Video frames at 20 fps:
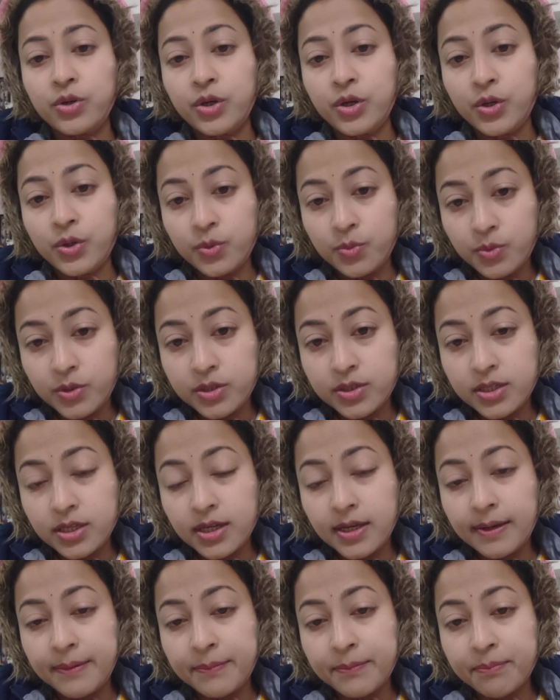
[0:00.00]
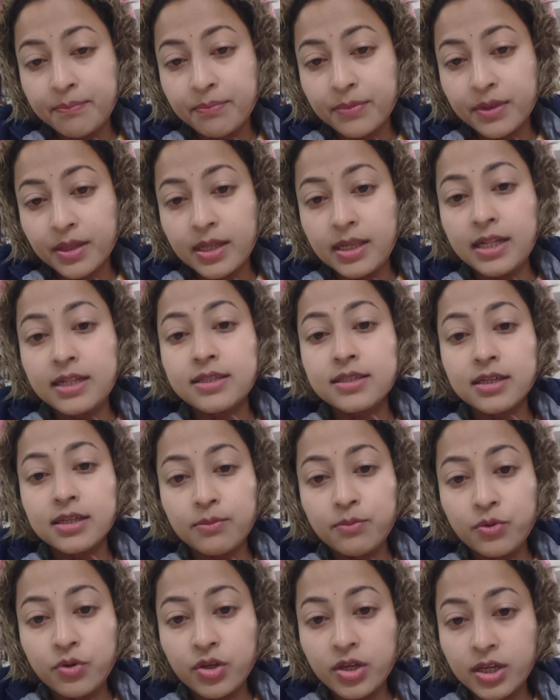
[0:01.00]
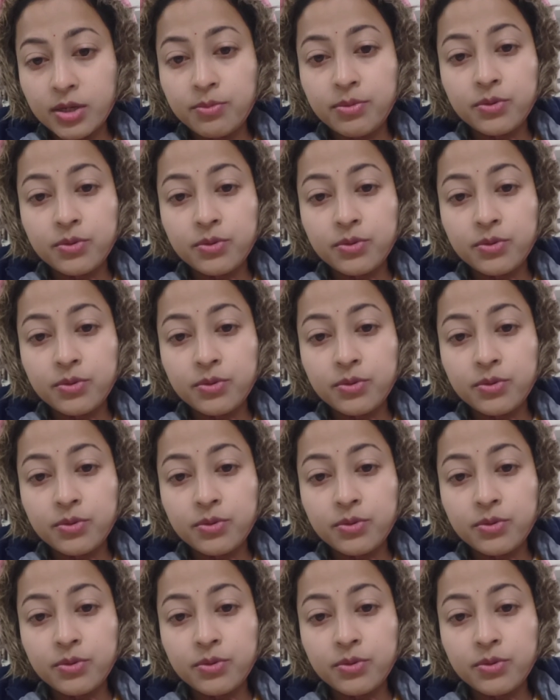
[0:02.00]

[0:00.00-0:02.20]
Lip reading: We say let's communicate